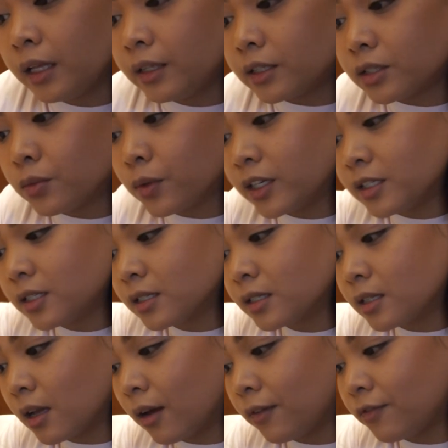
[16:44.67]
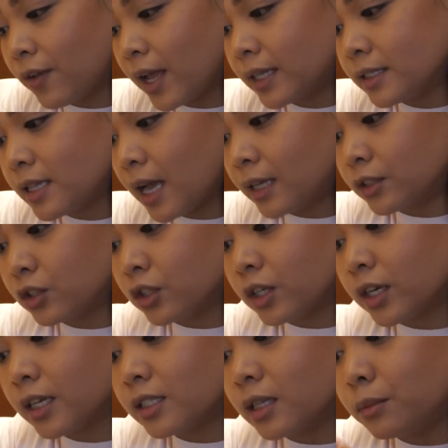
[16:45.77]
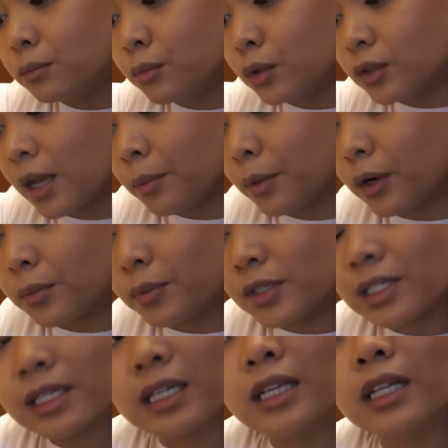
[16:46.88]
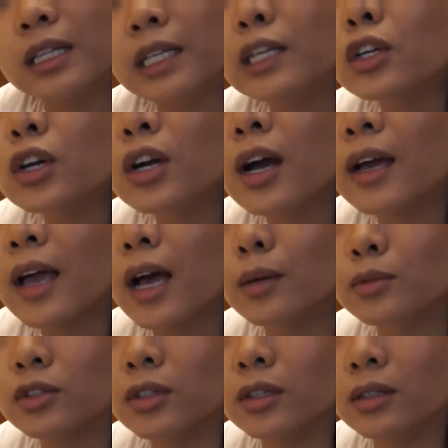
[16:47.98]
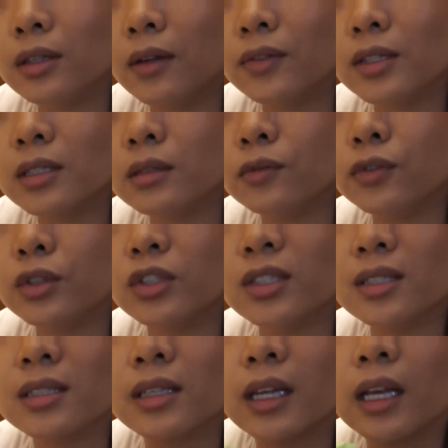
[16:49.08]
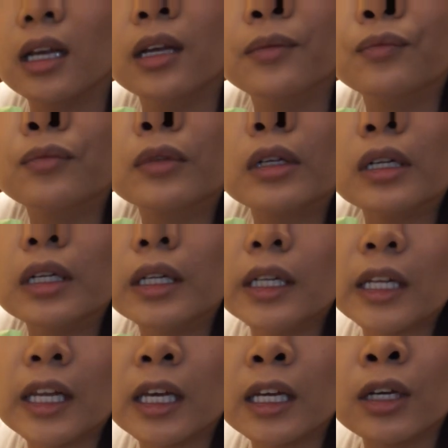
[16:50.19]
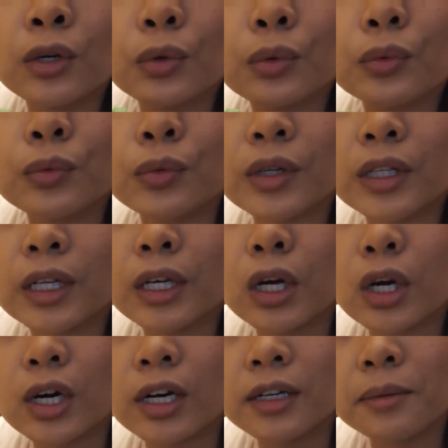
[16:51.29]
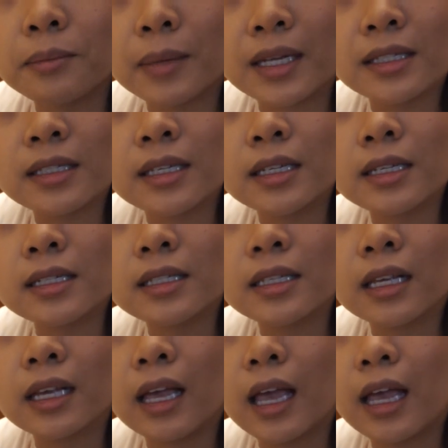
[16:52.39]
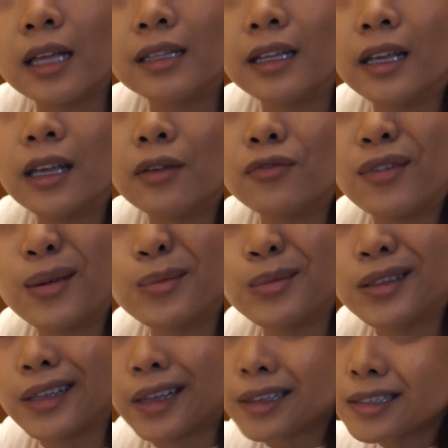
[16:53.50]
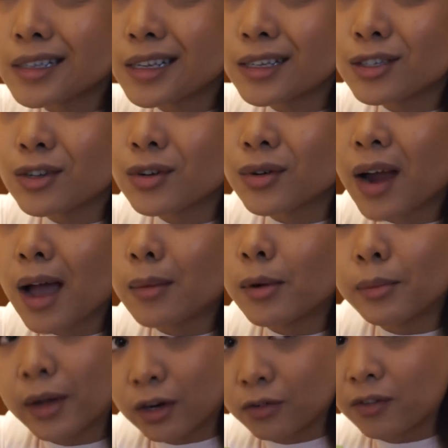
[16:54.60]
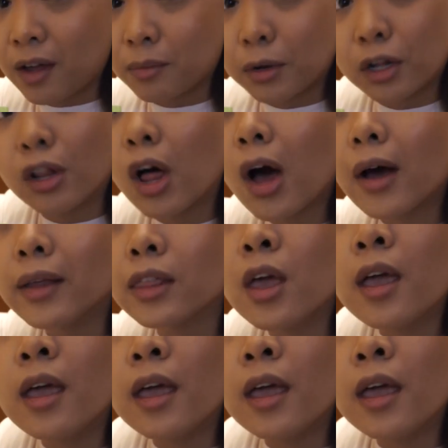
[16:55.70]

This one is Tough and Tender. It's a multi-purpose cleaner. I absolutely love this for just like cleaning really hard messes, and like if I'm lazy to grab a microfiber cloth